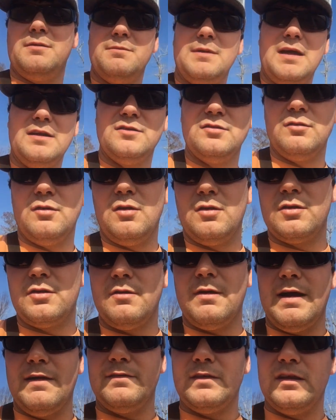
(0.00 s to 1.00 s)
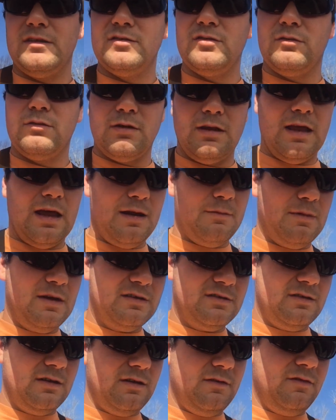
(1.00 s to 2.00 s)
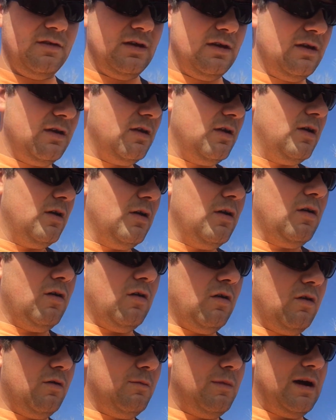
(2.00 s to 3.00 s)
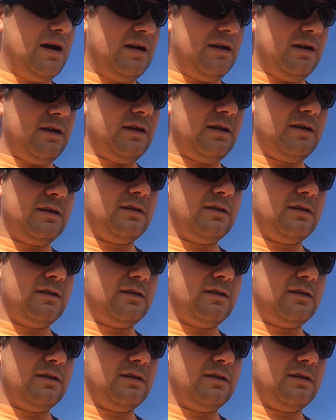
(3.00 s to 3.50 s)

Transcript: up not too long ago after I sold a lot of my stuff on my